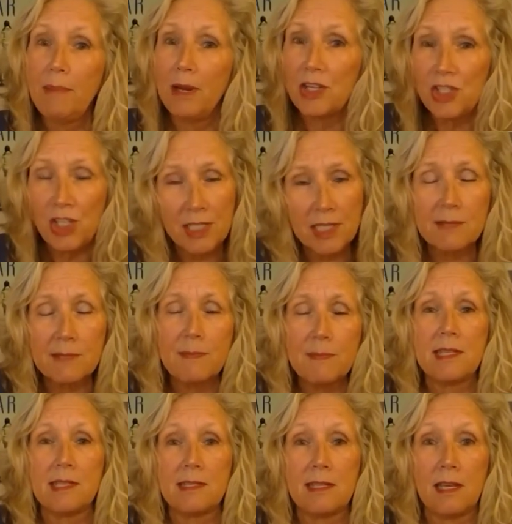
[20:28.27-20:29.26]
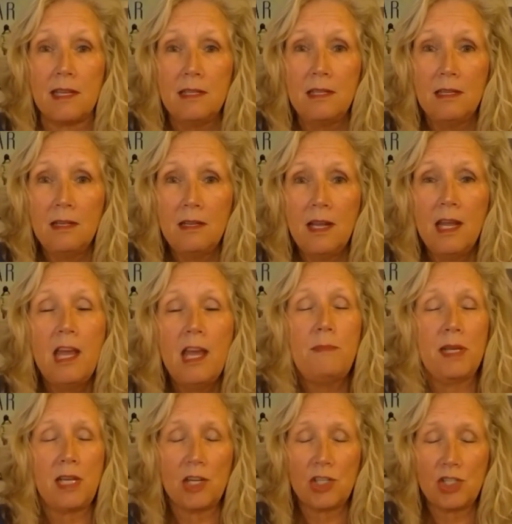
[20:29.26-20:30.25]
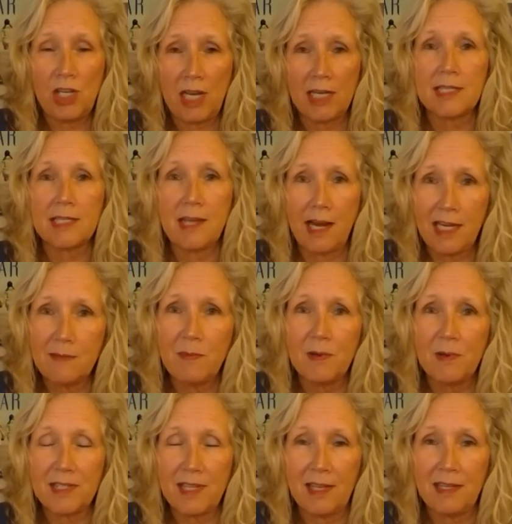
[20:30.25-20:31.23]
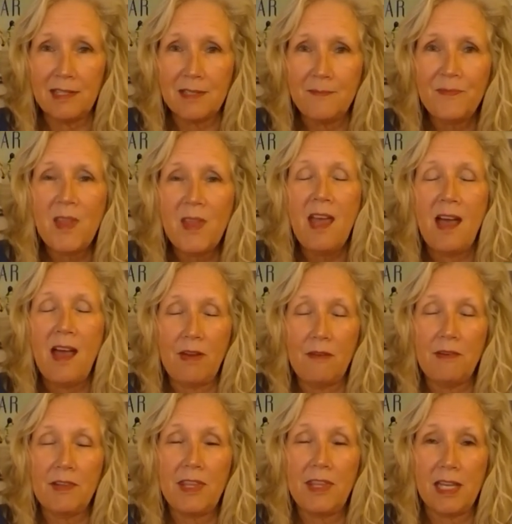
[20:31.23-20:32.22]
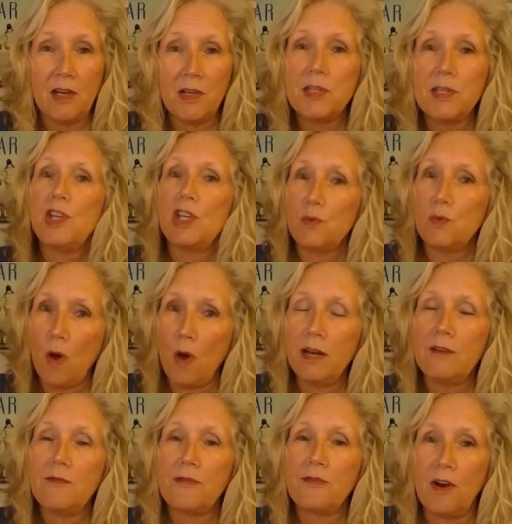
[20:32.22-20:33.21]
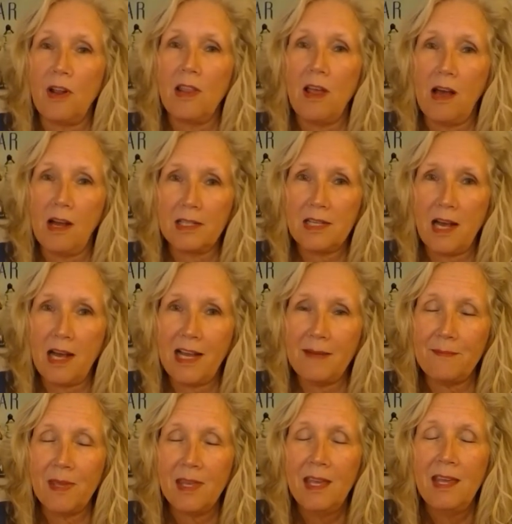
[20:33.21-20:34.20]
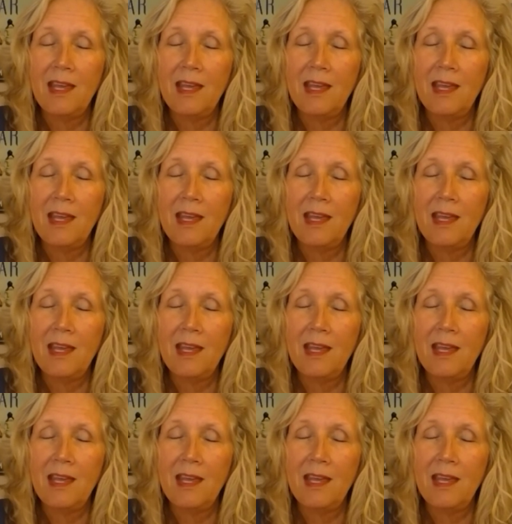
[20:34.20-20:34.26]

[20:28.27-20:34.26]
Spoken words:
But she dismisses it because she has 90% of everything else that she's wanted for a long time.